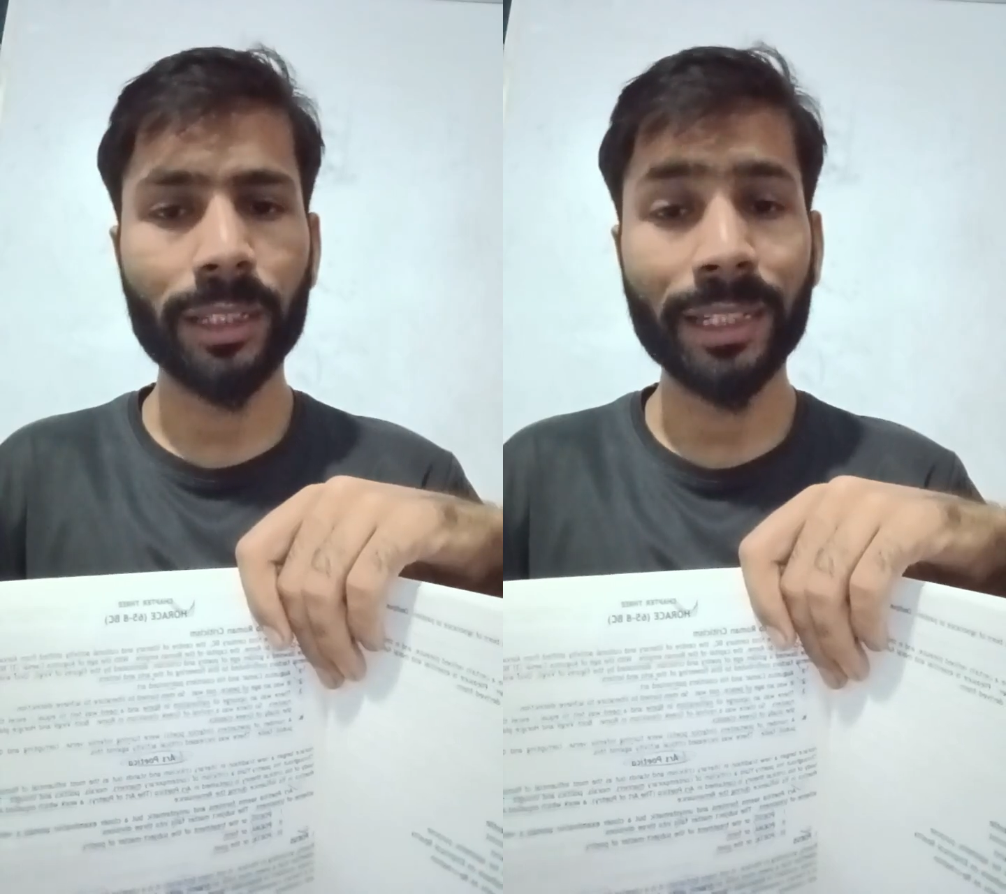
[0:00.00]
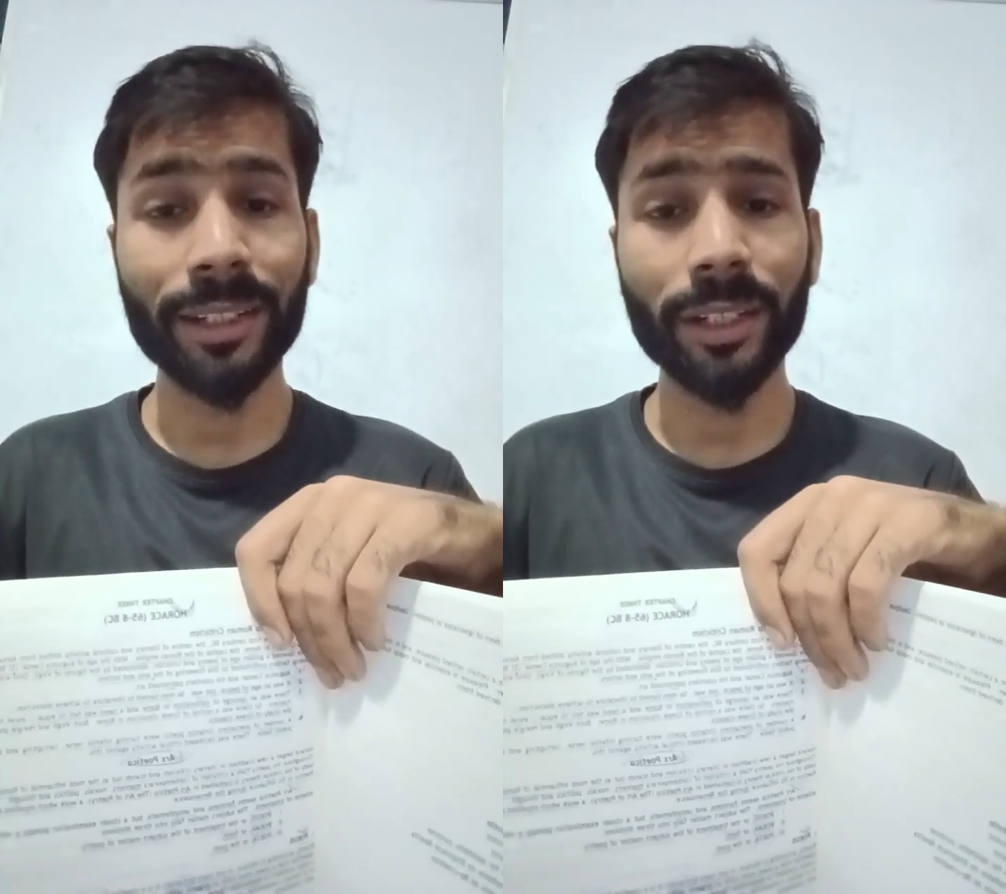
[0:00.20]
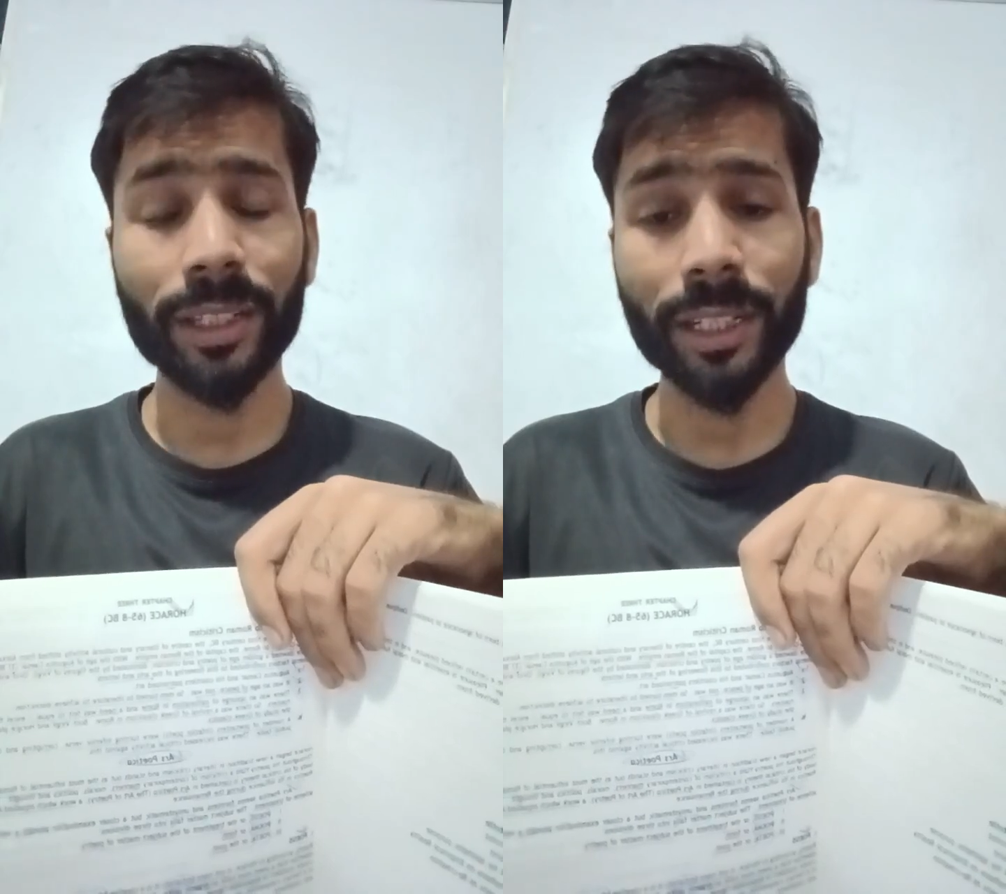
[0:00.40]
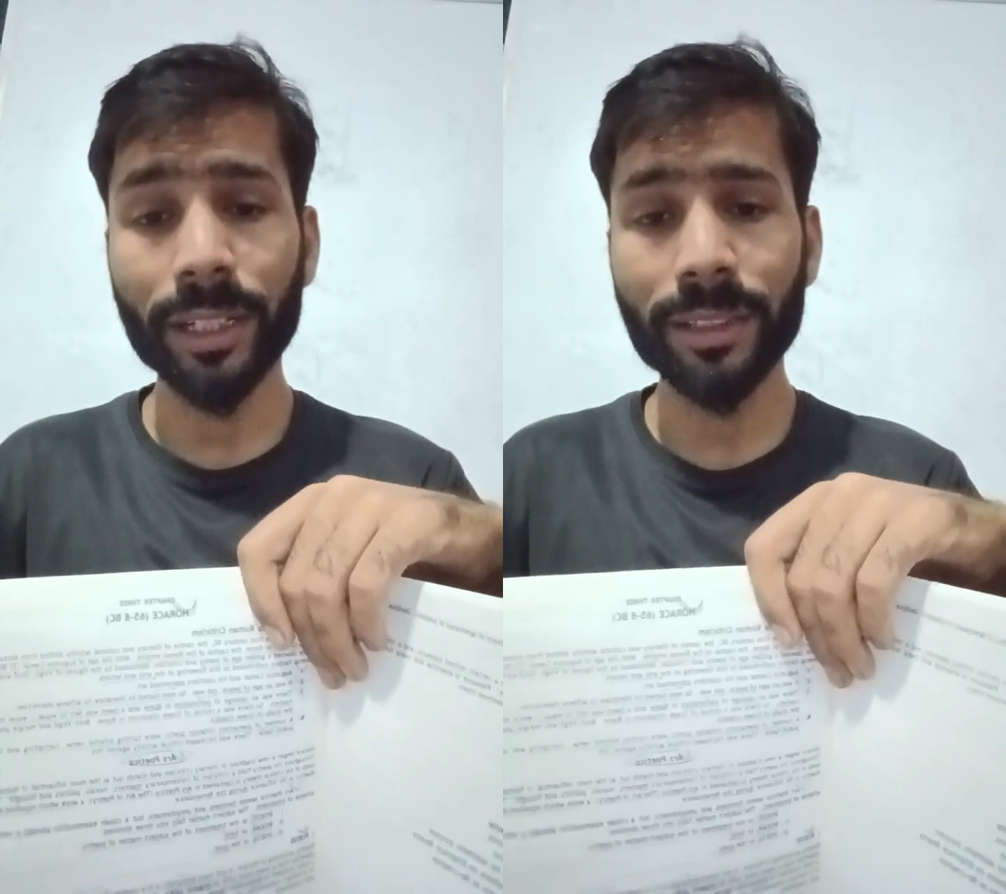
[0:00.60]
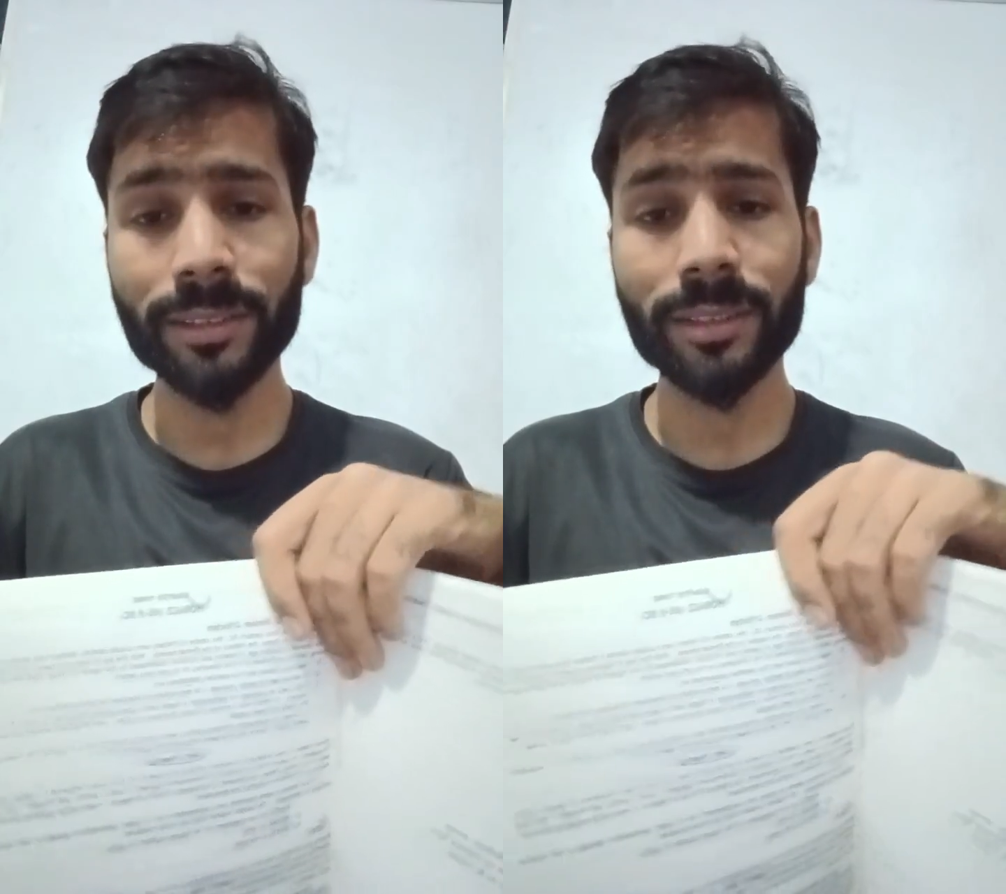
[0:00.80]
literary
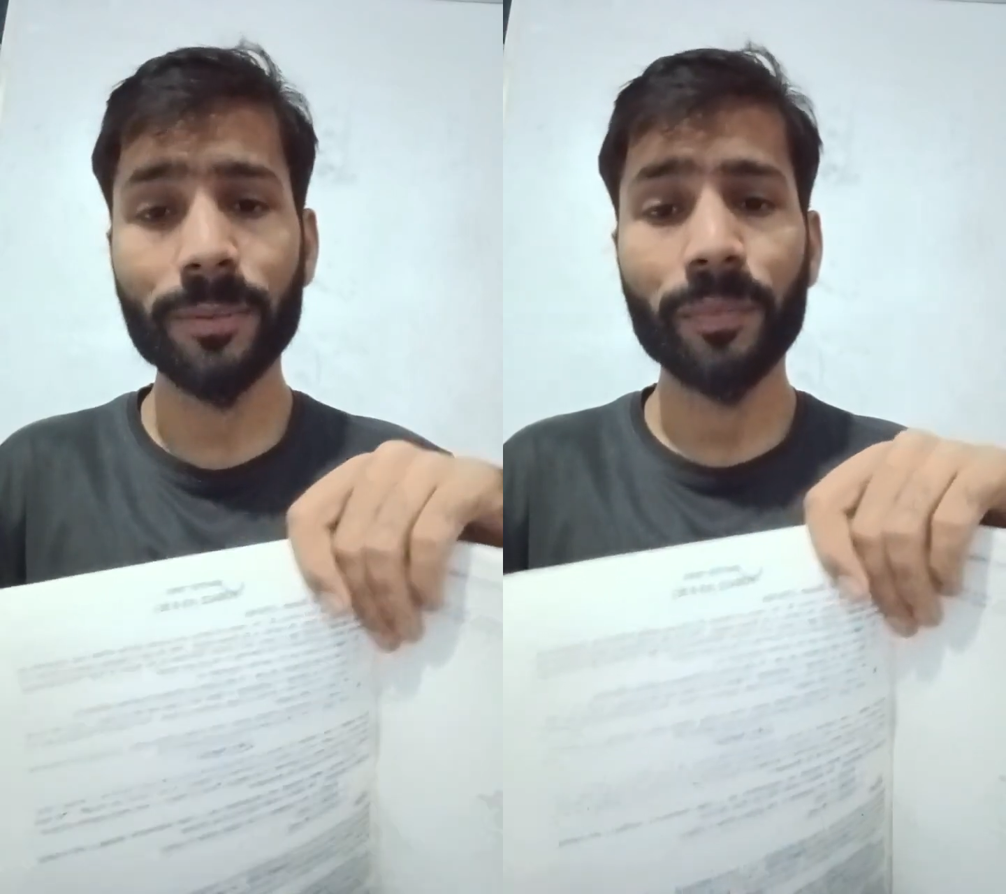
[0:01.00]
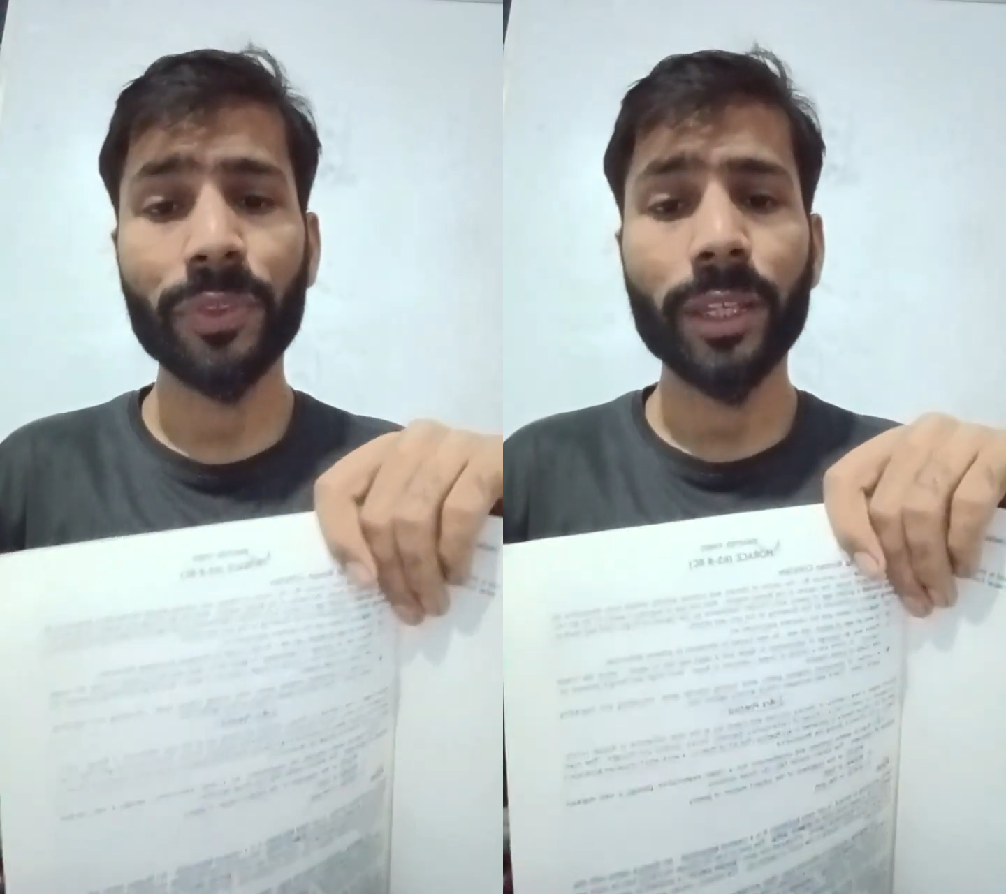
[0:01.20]
critics.